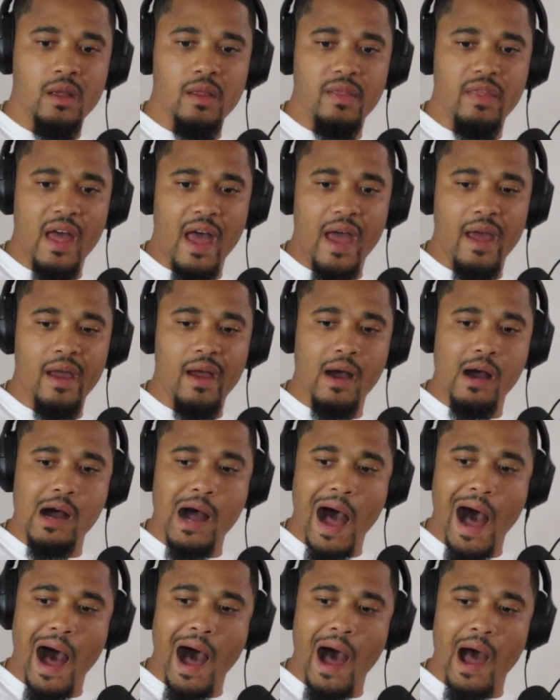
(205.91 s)
that
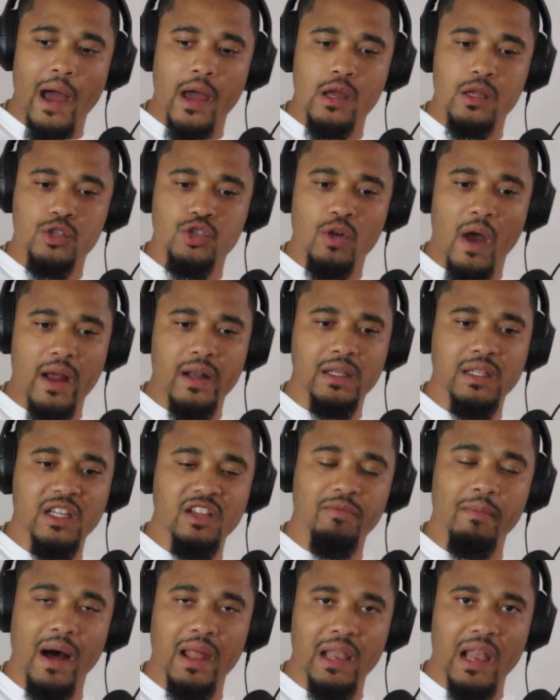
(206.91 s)
I try to
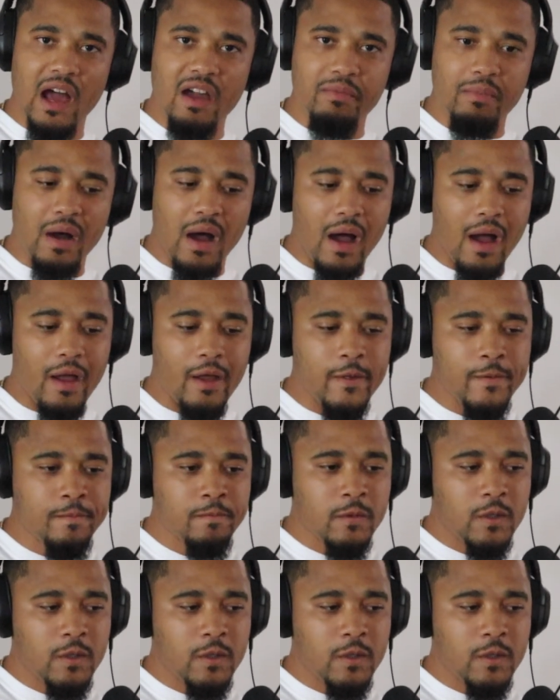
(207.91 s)
live my life by.